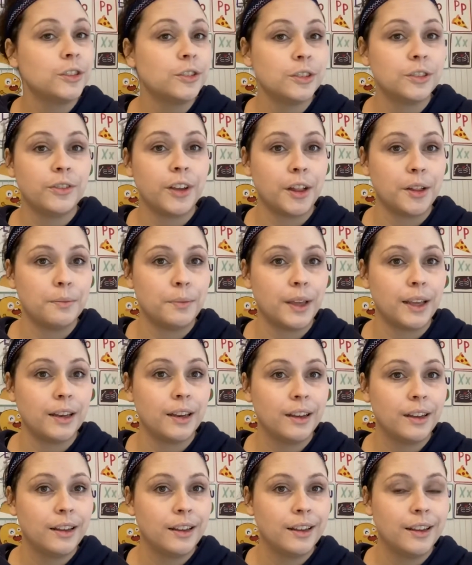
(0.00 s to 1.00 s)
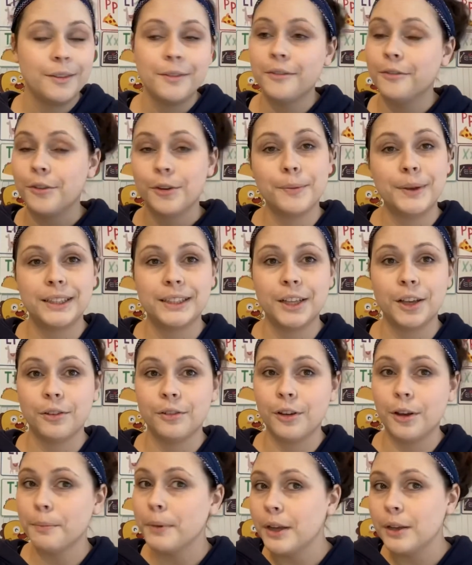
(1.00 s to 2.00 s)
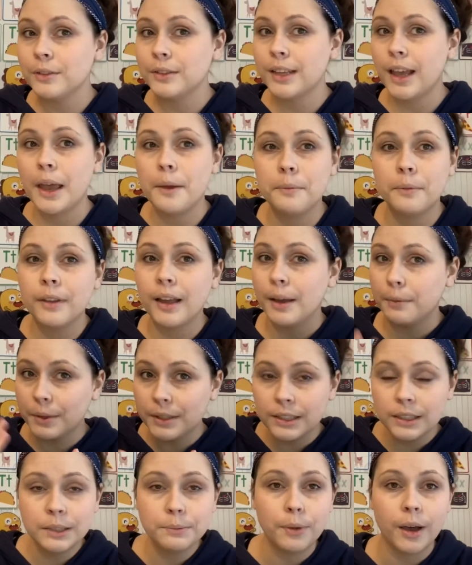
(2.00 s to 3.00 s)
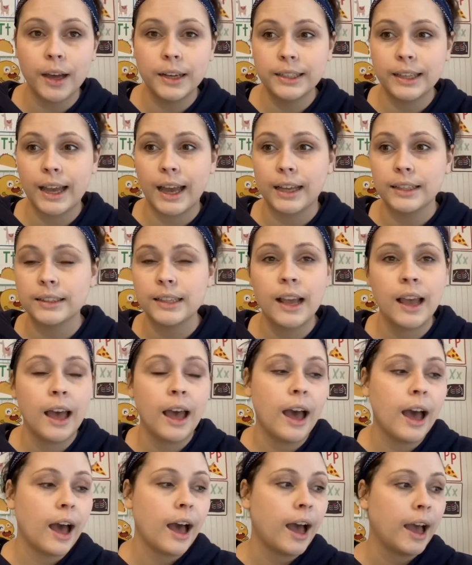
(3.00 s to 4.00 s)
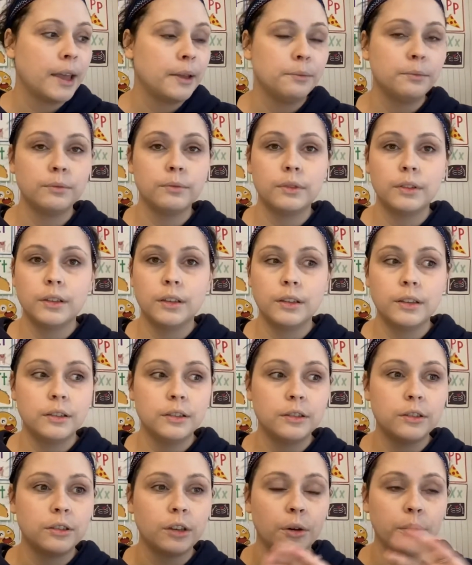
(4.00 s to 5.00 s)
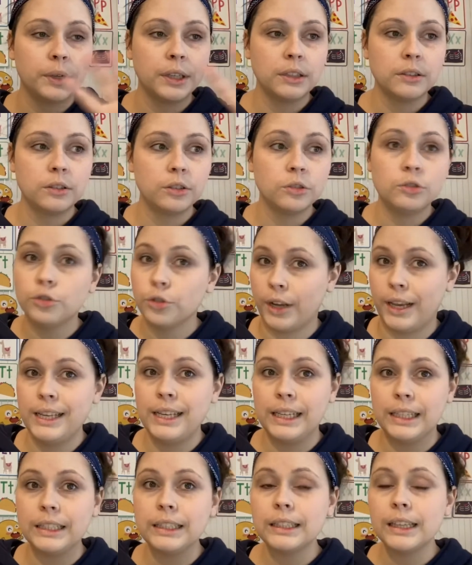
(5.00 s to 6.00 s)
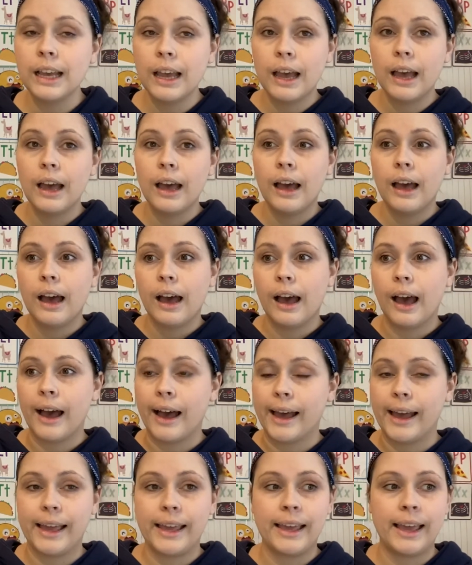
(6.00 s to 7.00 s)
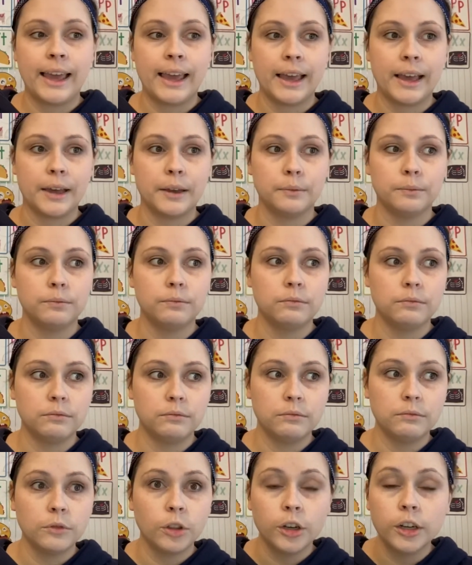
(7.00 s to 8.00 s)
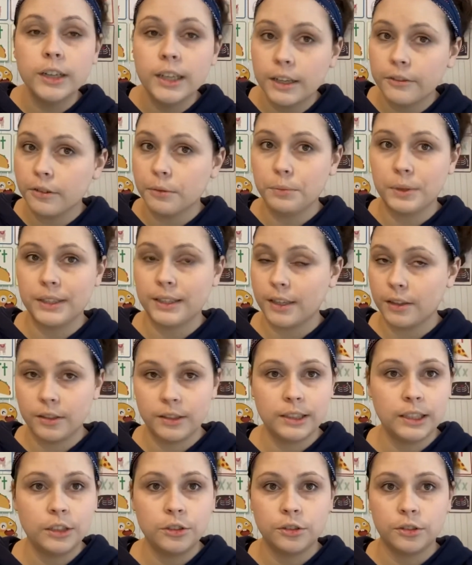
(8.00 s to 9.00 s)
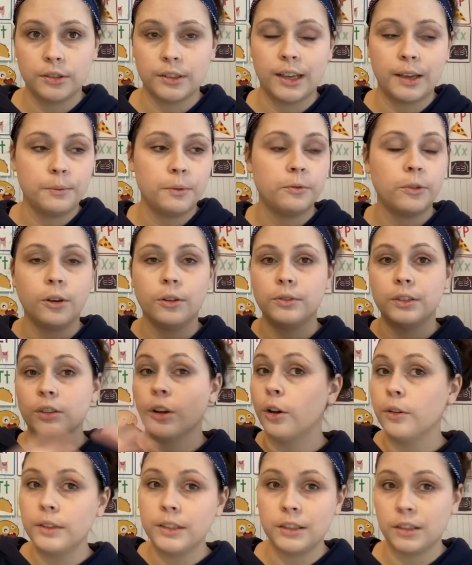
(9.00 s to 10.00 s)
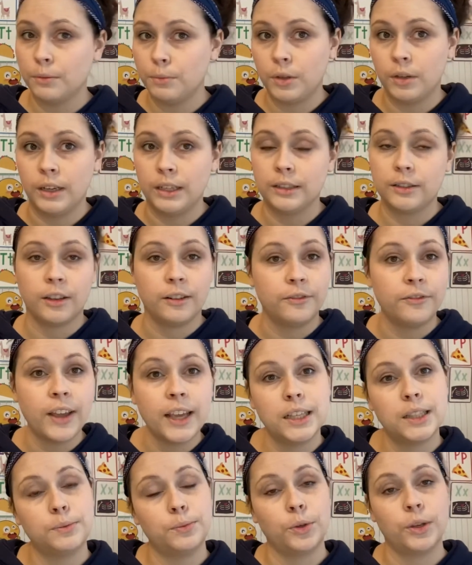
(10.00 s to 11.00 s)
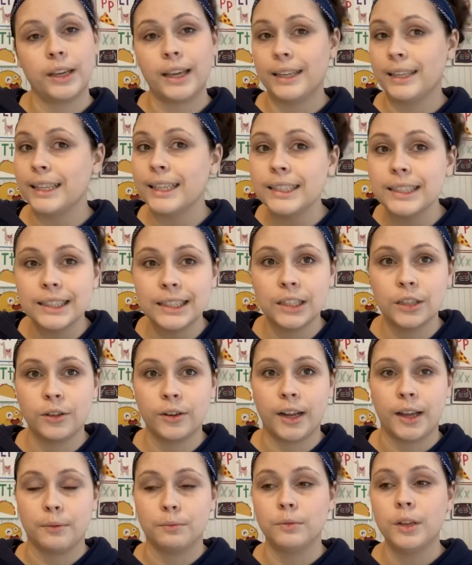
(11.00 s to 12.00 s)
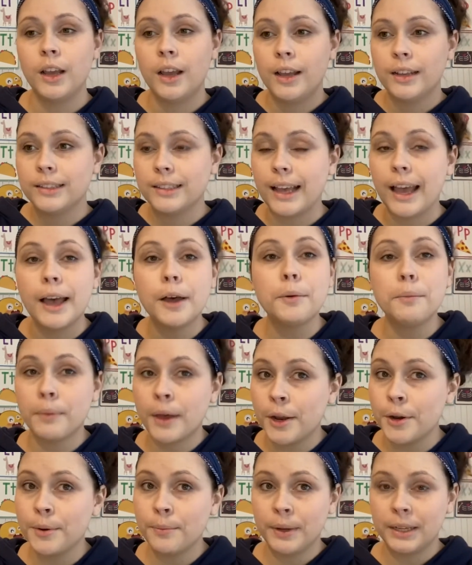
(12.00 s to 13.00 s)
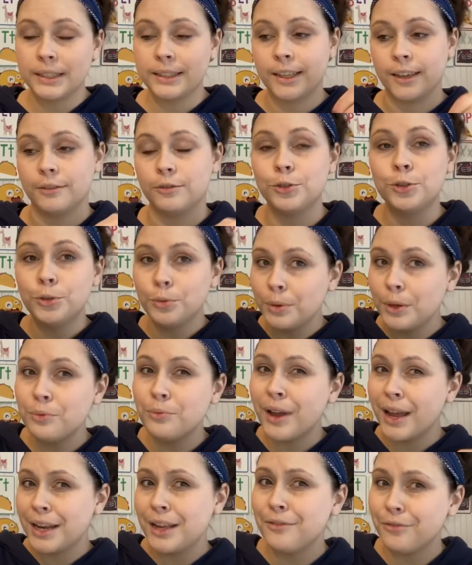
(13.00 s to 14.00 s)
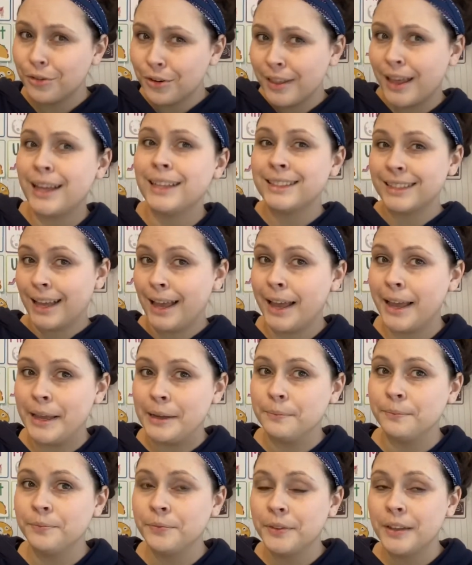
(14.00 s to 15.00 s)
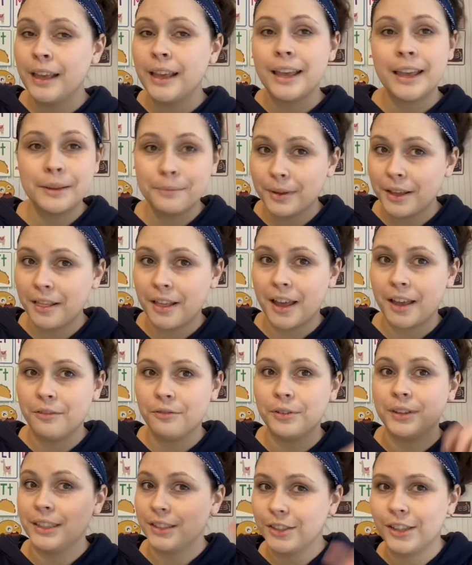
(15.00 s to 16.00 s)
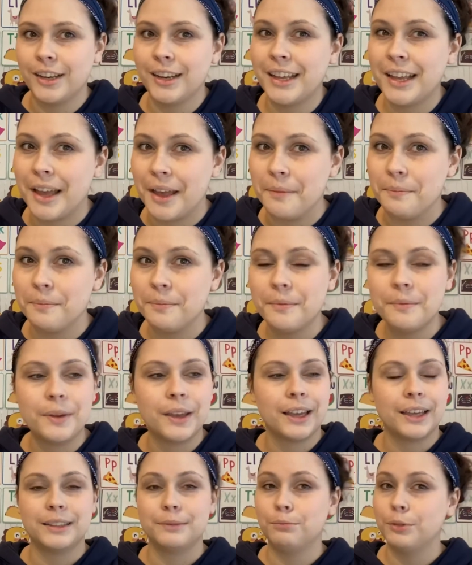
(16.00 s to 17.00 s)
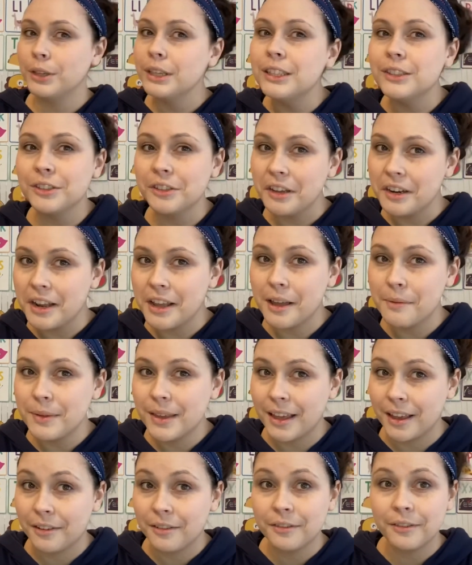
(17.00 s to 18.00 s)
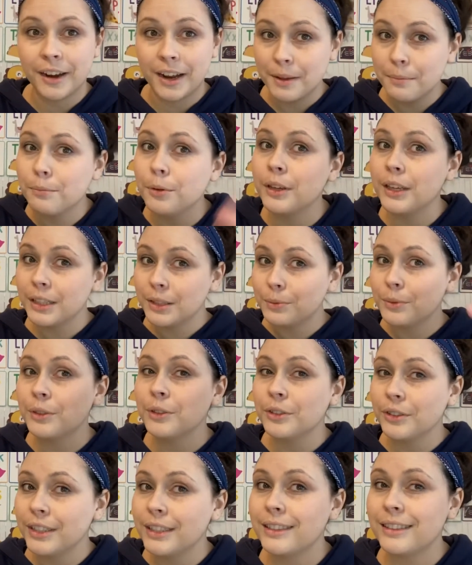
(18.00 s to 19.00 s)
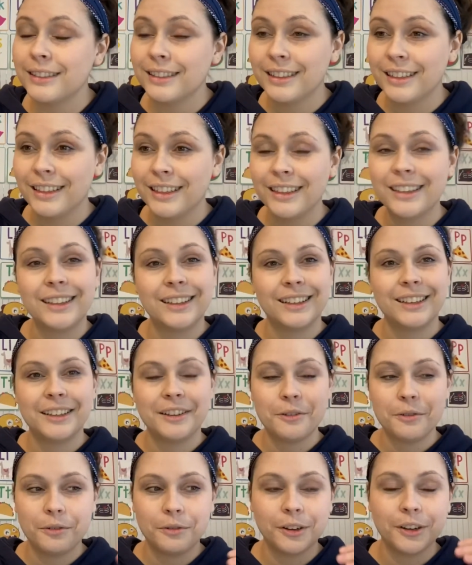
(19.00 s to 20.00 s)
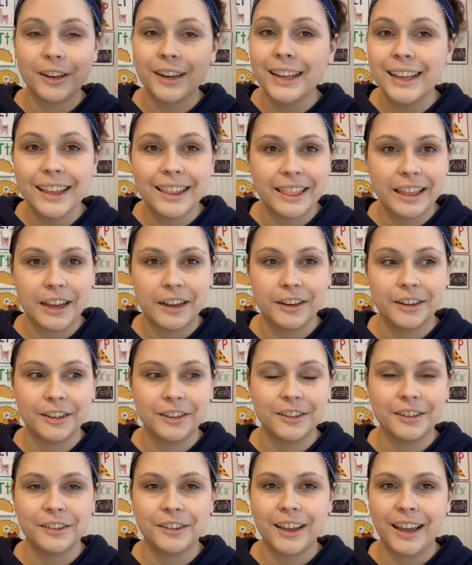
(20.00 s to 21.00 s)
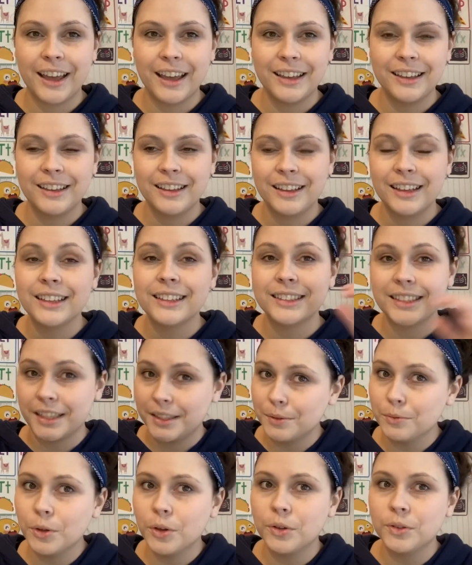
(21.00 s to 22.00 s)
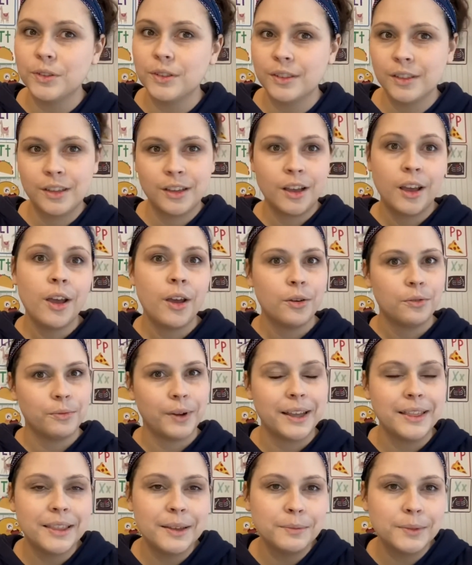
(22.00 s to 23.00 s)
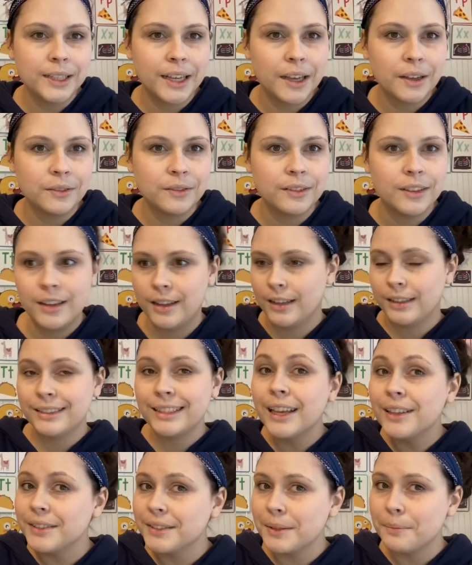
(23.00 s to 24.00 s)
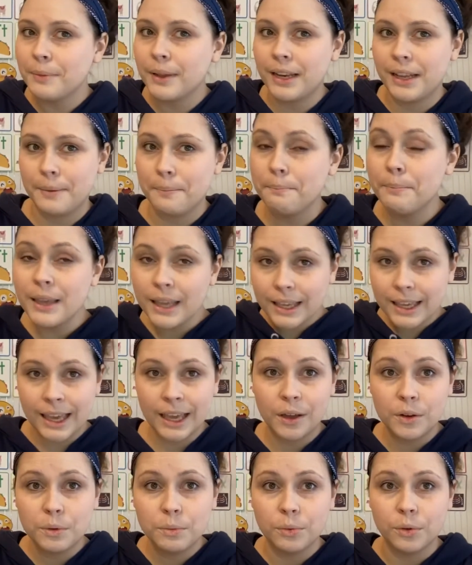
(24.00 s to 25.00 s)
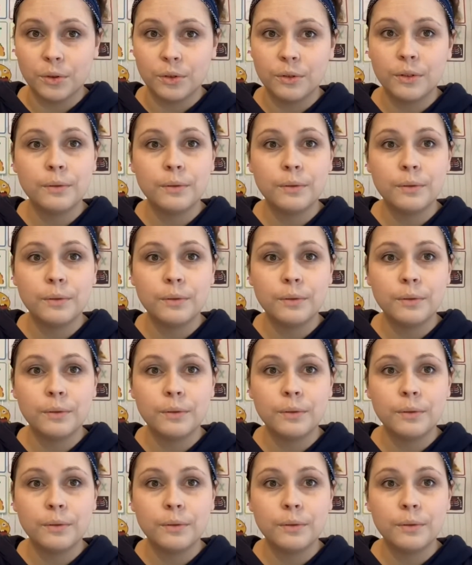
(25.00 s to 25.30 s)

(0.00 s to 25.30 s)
development for myself on my own time. I'm listening to podcasts. I'm going to trainings. I am learning from these other teachers. I'm involved in all these communities on Facebook and Instagram to help better myself, to be ready for that time in my life when it's going to come, because bookings are going to come again, right? Bookings will increase. We're going to get there, okay? Set some goals, write them down, tell somebody, be accountable,